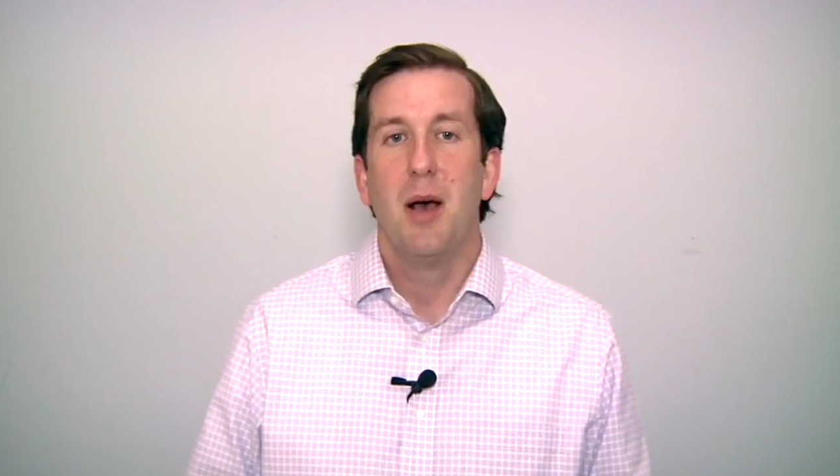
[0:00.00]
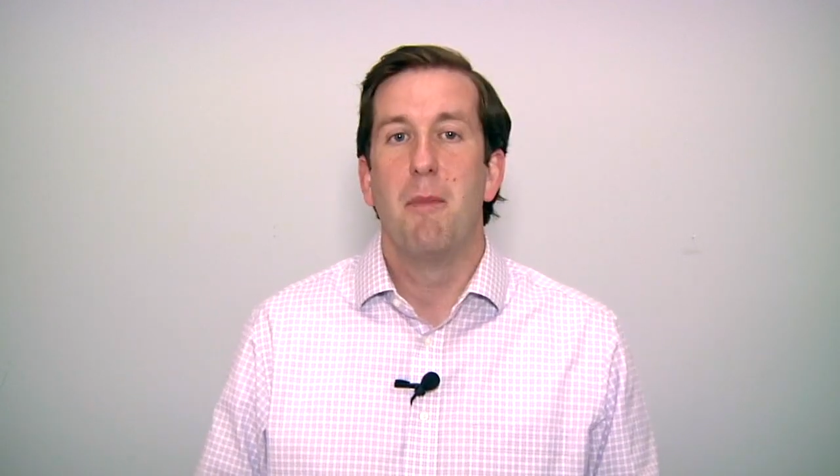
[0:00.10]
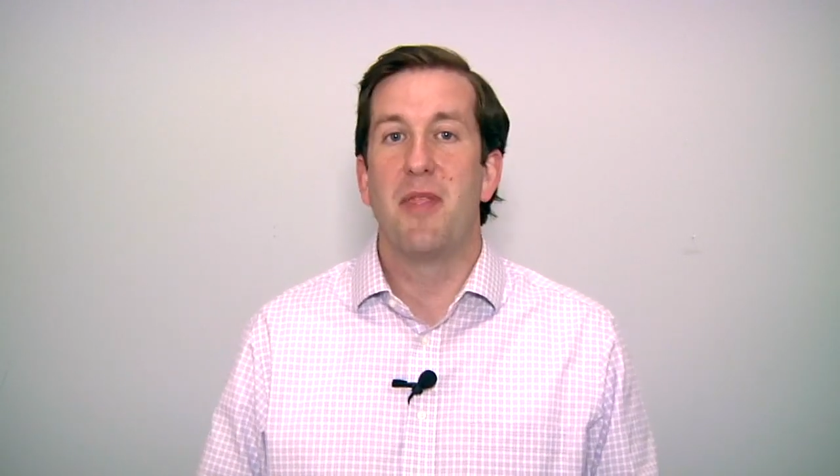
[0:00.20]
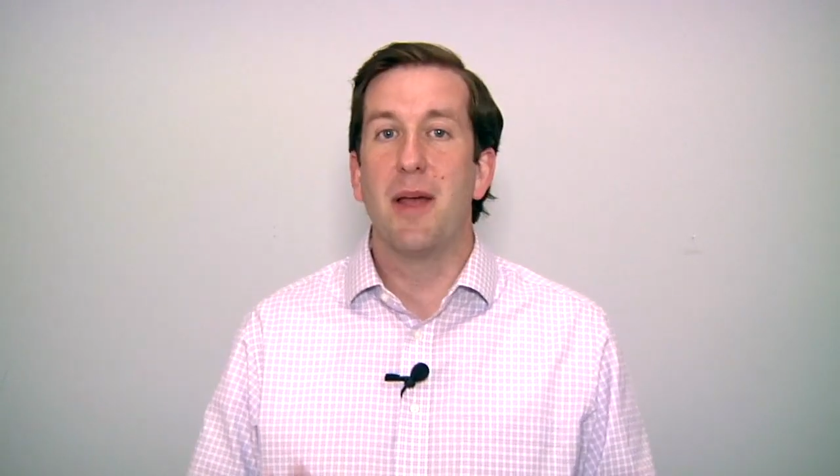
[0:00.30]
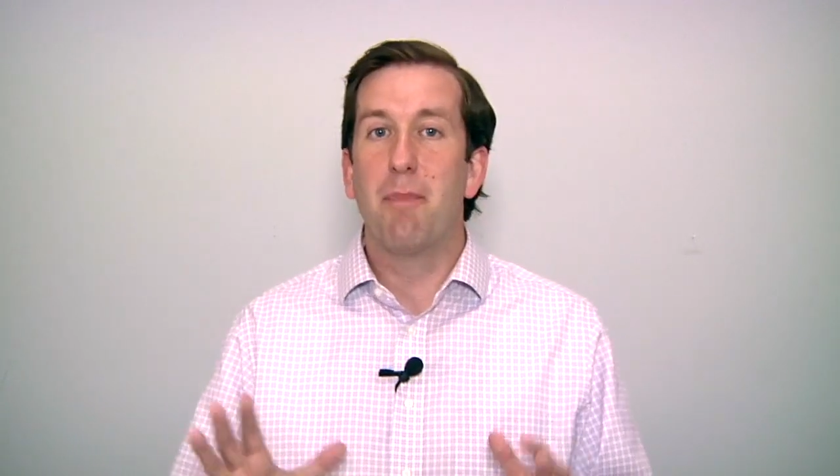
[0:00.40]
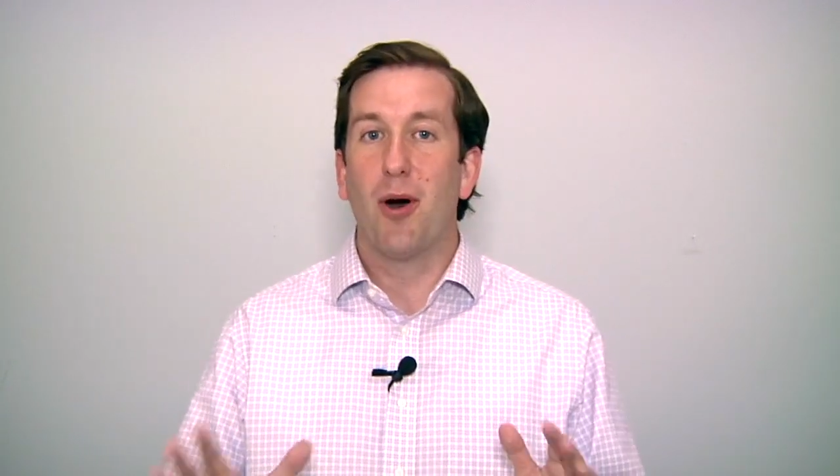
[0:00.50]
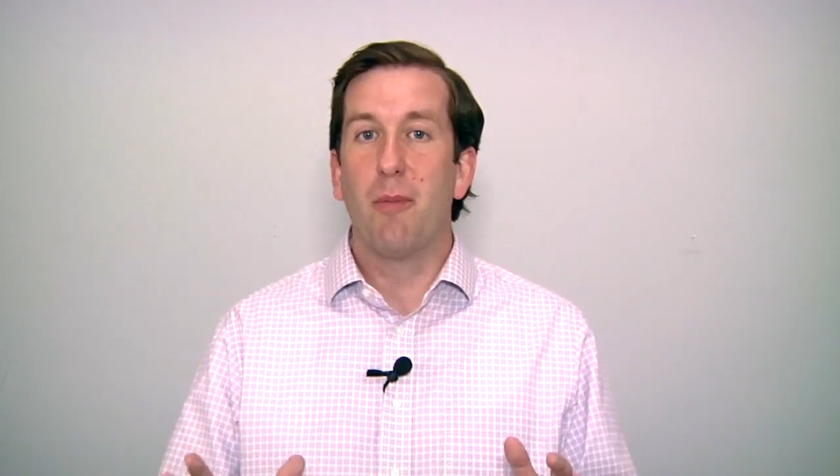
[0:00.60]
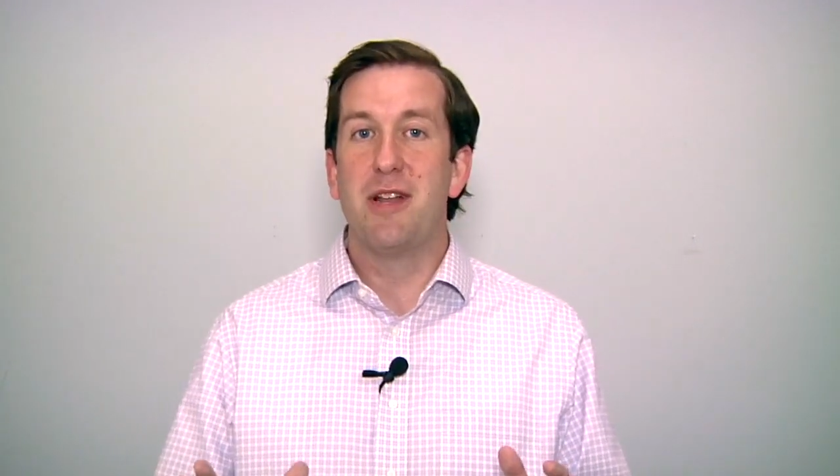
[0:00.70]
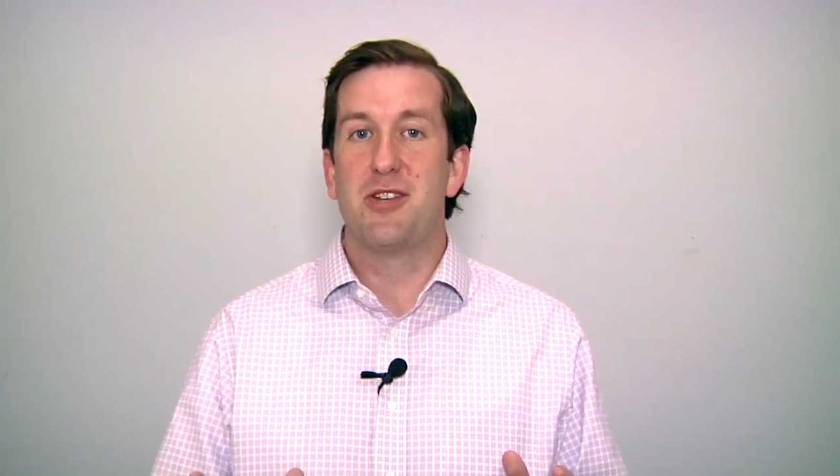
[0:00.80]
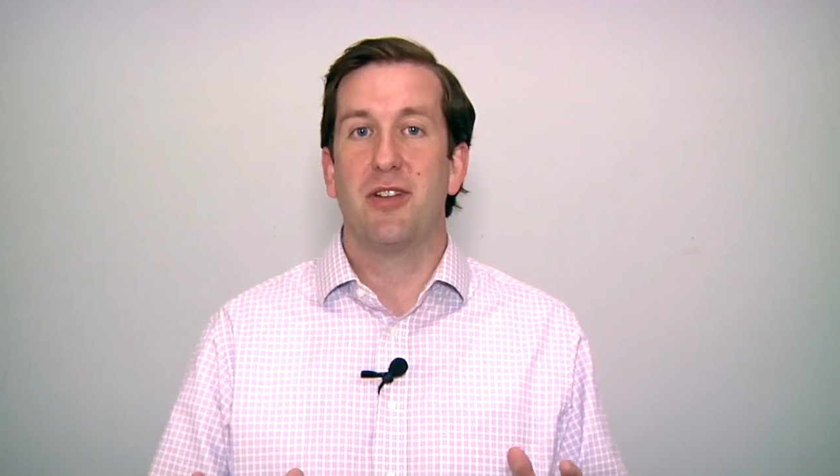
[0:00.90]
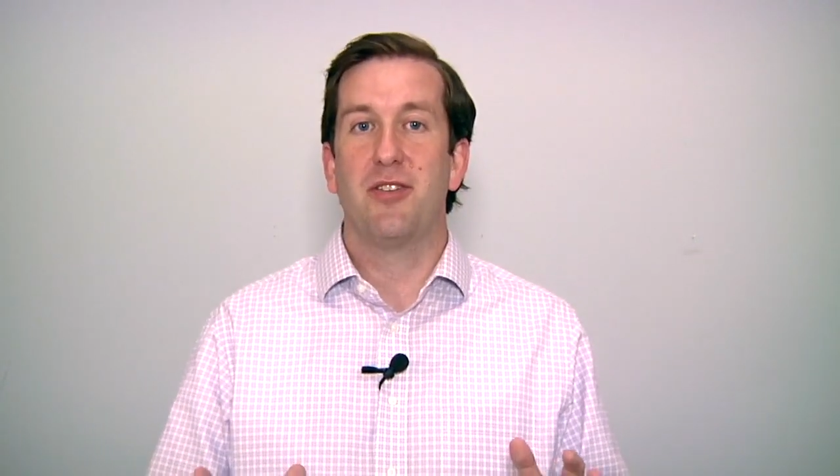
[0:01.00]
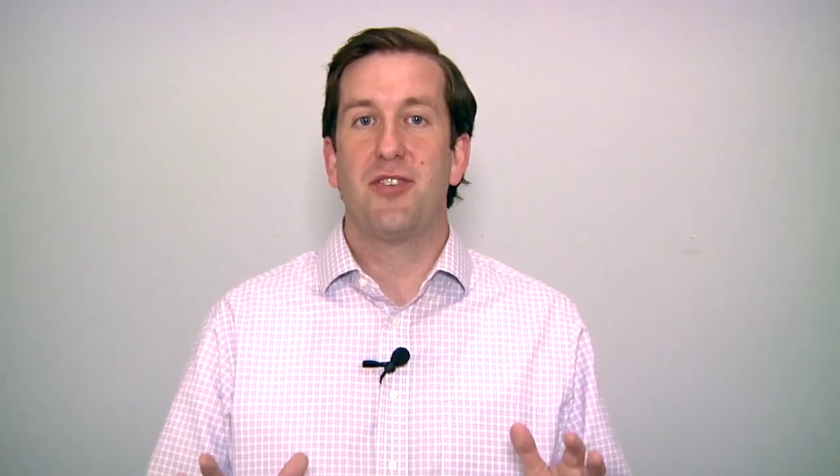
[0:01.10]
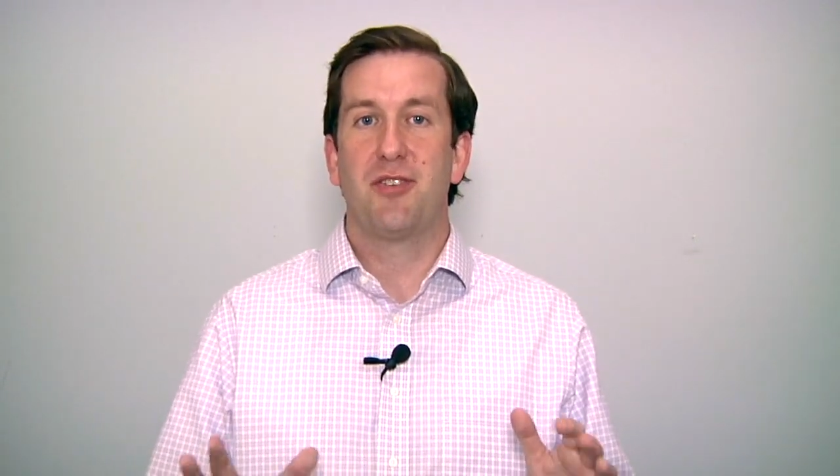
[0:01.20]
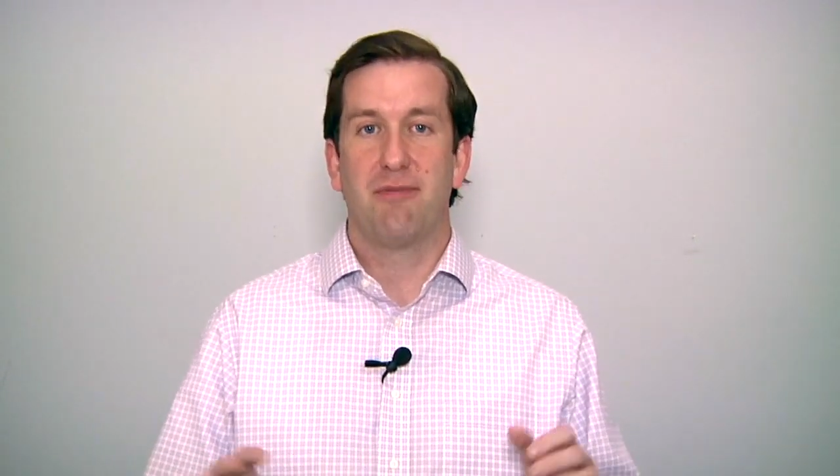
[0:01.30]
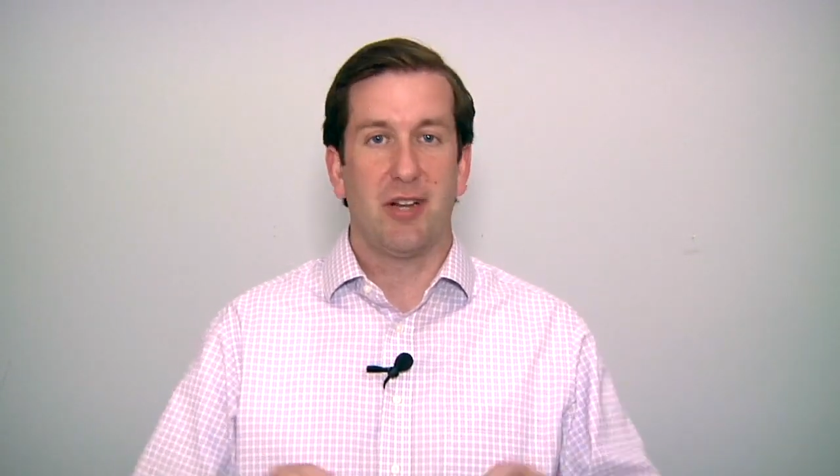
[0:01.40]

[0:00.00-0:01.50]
But then Paul mentions,